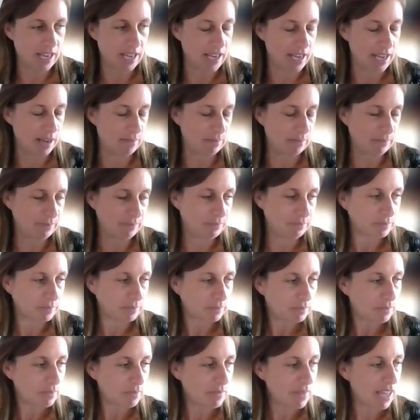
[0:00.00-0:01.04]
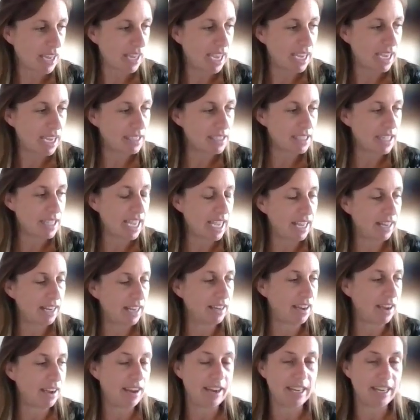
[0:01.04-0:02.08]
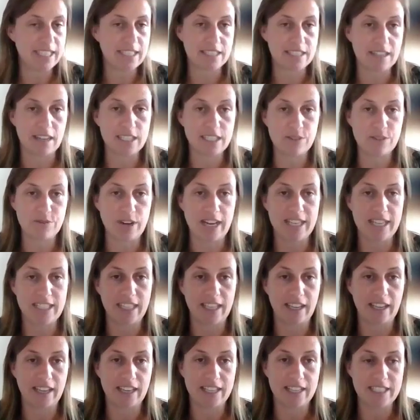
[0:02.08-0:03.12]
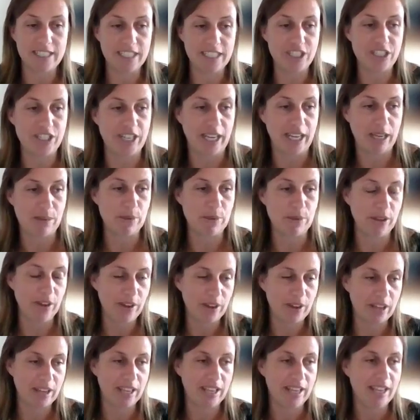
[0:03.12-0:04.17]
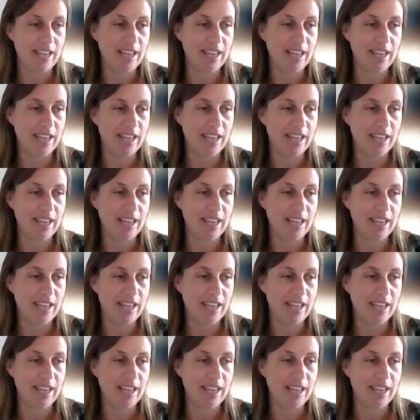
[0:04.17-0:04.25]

And then I started writing a conditioning book